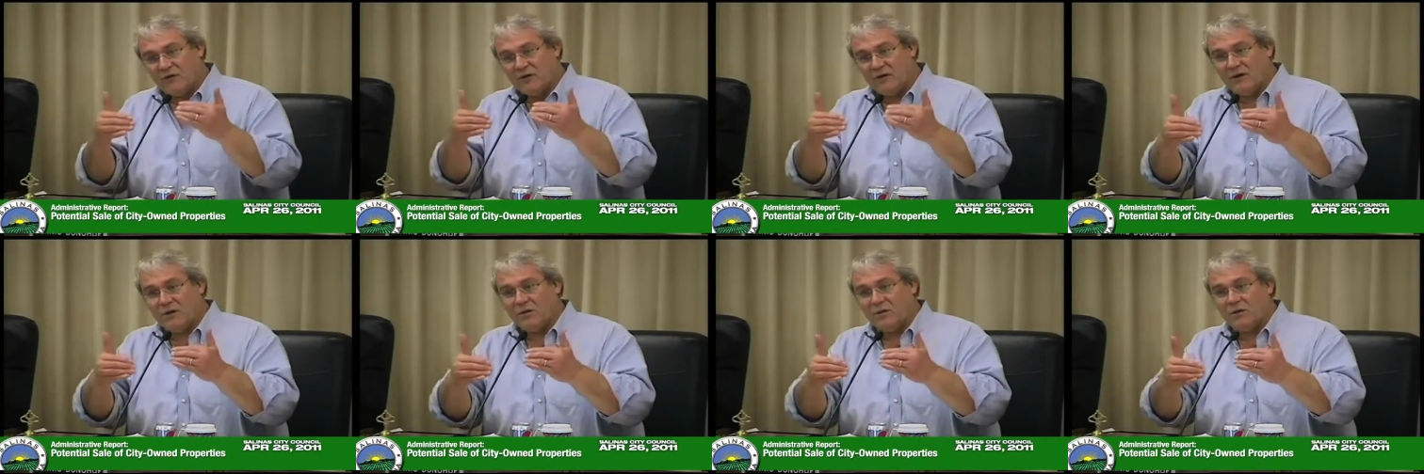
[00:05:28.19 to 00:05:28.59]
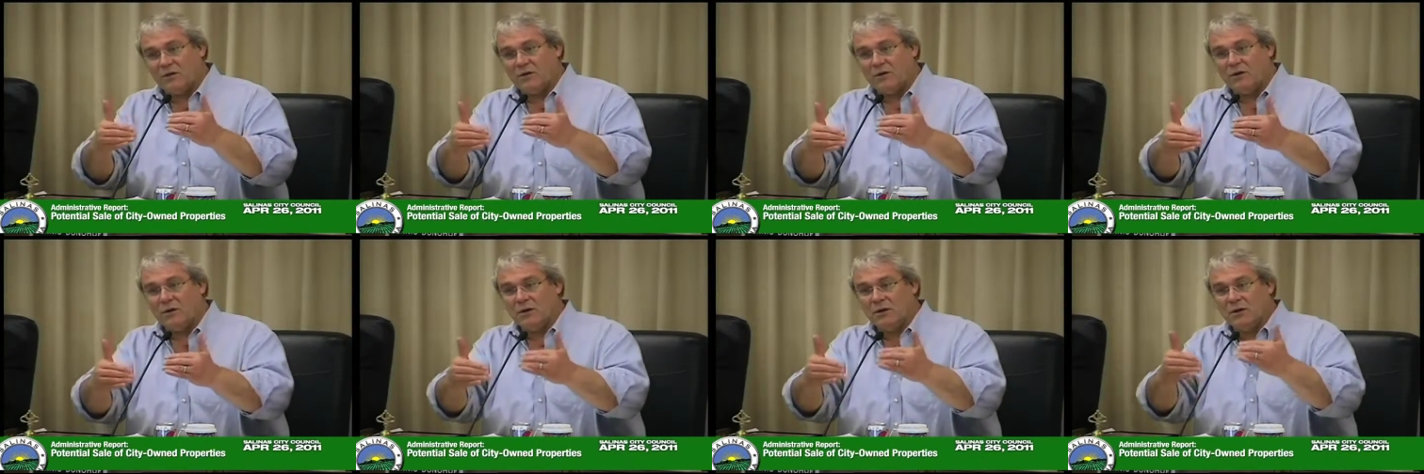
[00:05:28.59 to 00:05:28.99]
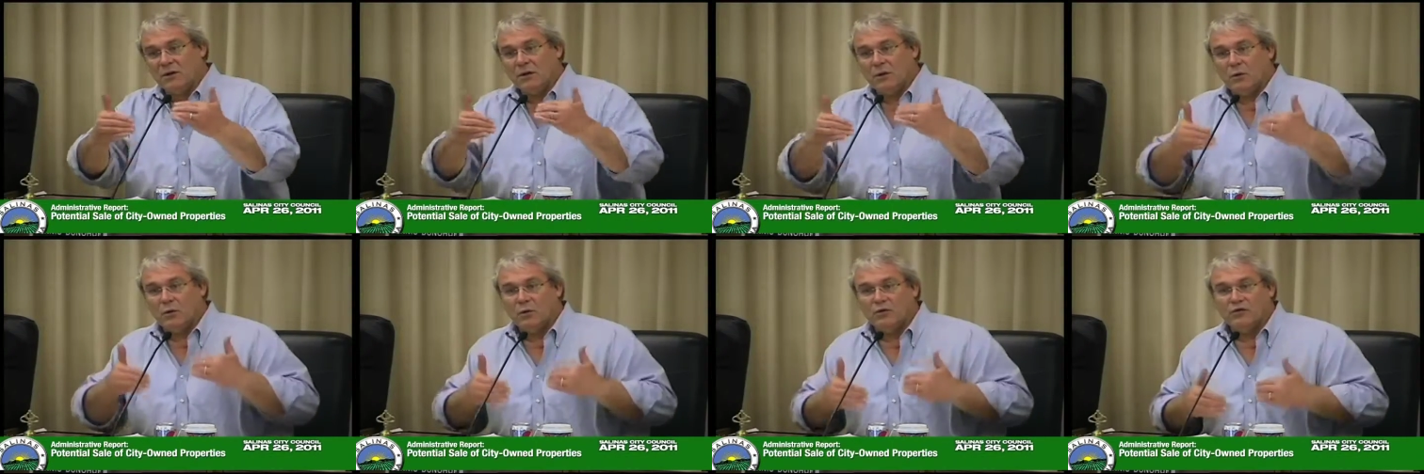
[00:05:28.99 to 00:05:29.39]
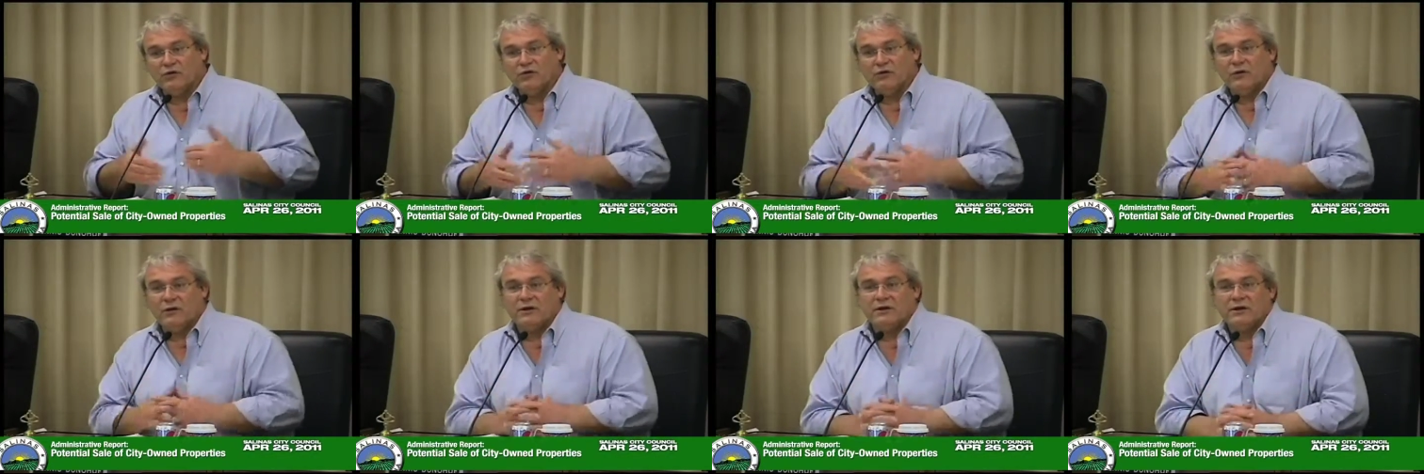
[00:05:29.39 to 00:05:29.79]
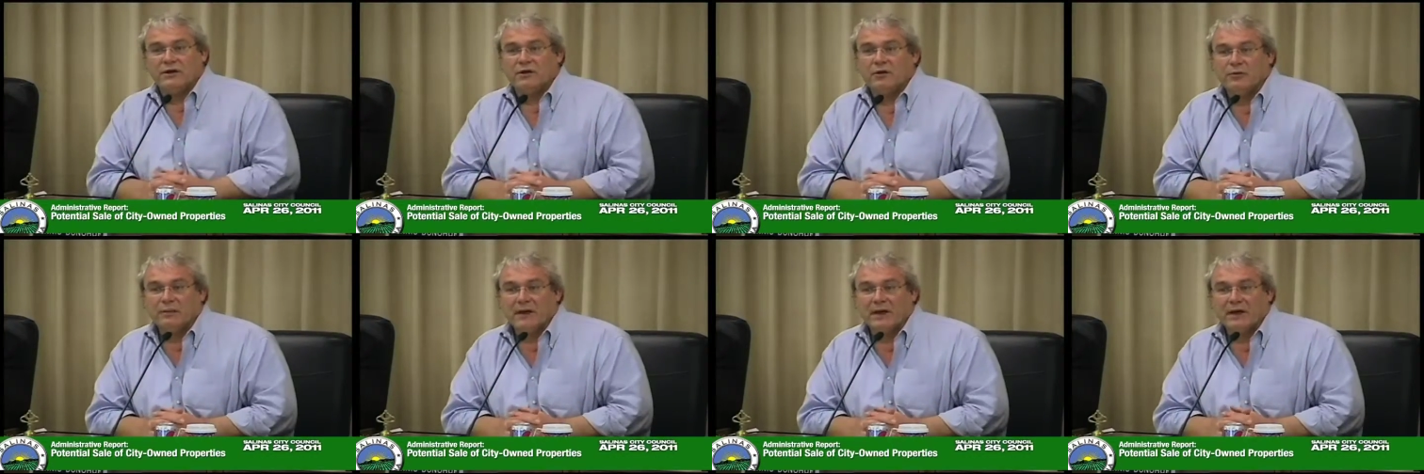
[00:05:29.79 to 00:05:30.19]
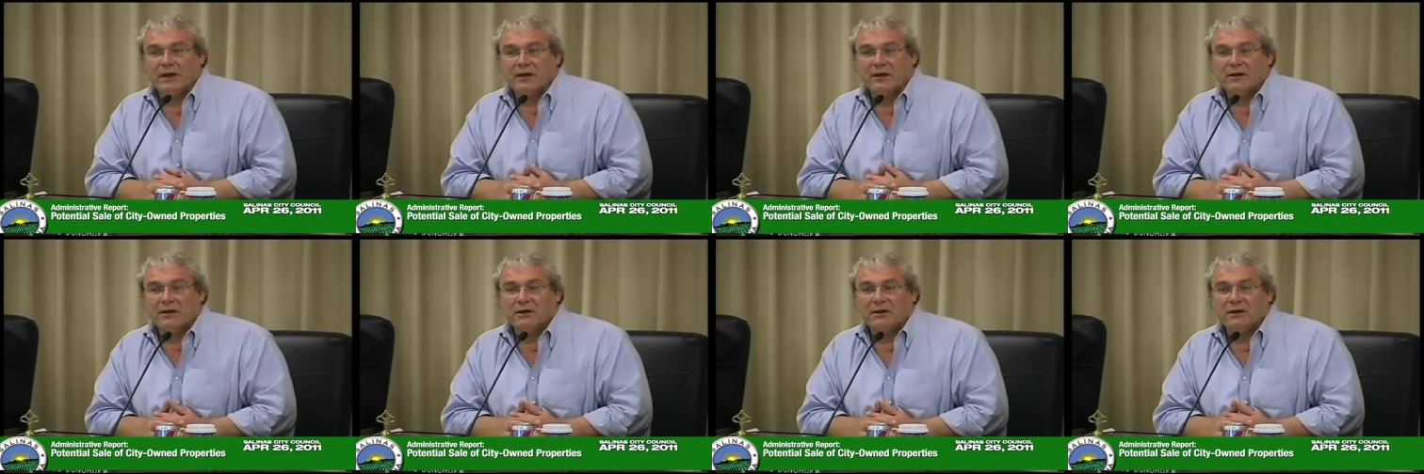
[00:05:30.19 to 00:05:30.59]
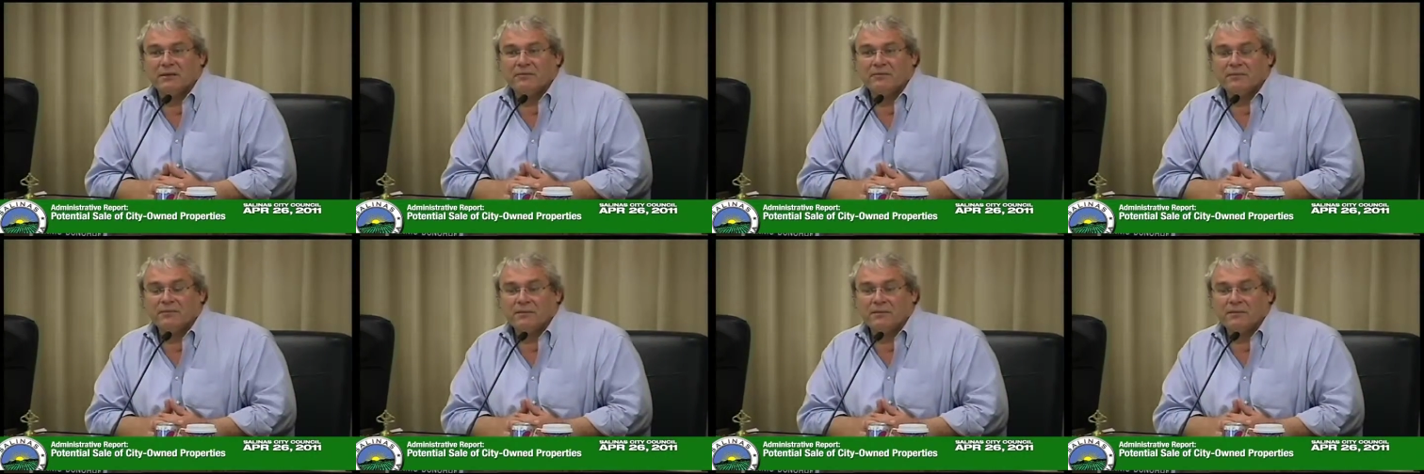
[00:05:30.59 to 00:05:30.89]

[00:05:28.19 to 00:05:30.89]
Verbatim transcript: and then we'll we'll just look to hear back uh,